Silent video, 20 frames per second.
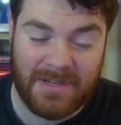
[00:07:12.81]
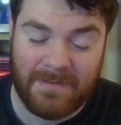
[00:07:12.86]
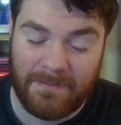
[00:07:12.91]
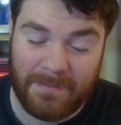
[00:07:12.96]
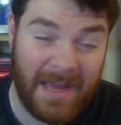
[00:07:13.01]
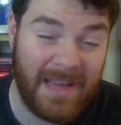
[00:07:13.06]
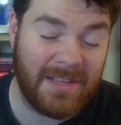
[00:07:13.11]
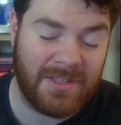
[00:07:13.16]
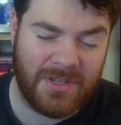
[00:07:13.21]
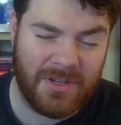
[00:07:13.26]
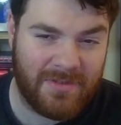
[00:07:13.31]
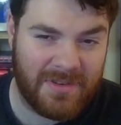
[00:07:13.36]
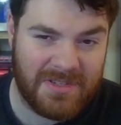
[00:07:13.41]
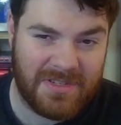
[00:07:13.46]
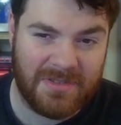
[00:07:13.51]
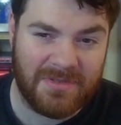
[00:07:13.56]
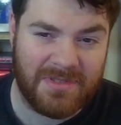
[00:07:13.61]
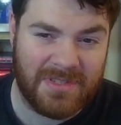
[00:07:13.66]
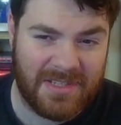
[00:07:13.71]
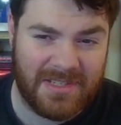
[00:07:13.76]
paying 2
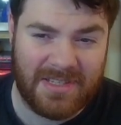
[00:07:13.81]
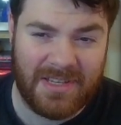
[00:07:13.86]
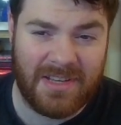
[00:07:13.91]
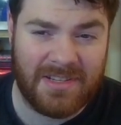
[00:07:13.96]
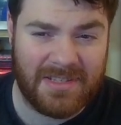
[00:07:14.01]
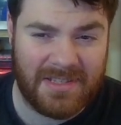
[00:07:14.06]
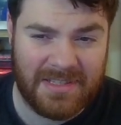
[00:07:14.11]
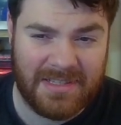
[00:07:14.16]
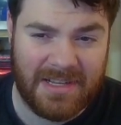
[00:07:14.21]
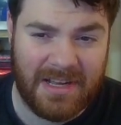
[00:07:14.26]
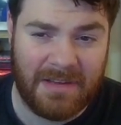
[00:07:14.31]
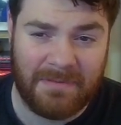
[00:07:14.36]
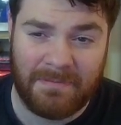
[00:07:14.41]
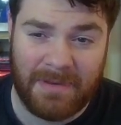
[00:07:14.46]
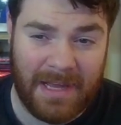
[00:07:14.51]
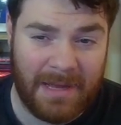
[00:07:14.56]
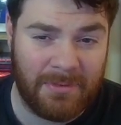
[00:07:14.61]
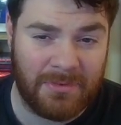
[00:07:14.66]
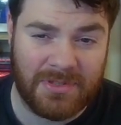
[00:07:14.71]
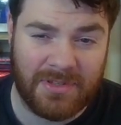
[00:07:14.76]
crystals to search this card and
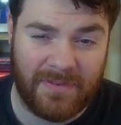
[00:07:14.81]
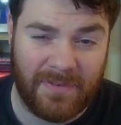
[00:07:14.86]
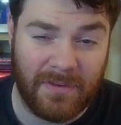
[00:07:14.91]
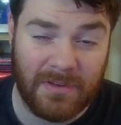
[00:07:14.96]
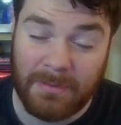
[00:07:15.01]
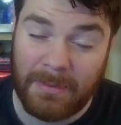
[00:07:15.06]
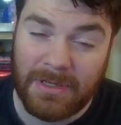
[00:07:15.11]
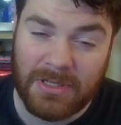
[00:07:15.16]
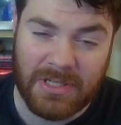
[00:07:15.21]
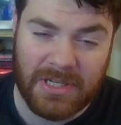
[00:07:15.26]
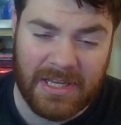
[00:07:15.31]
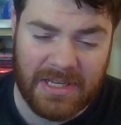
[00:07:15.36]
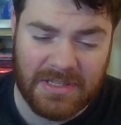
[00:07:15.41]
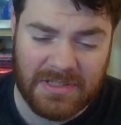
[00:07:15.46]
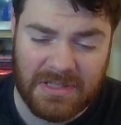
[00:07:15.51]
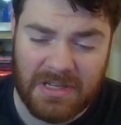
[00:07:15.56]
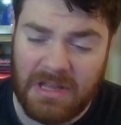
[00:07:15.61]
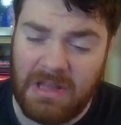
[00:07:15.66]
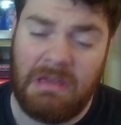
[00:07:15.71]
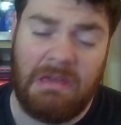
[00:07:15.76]
play him onto the field immediately
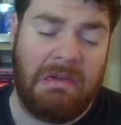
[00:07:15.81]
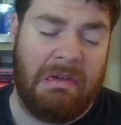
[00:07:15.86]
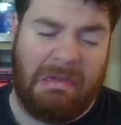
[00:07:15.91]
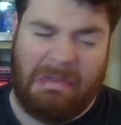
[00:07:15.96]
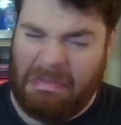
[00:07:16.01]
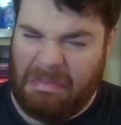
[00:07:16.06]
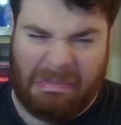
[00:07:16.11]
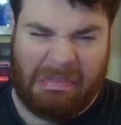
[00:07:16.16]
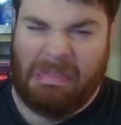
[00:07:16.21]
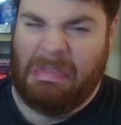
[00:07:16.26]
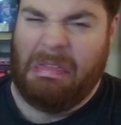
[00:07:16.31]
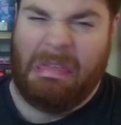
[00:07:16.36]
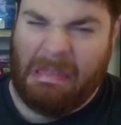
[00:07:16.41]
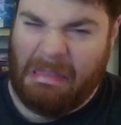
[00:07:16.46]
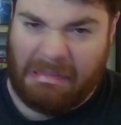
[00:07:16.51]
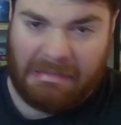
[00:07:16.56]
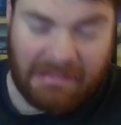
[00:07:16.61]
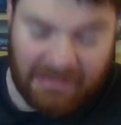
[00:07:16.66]
is... Ugh.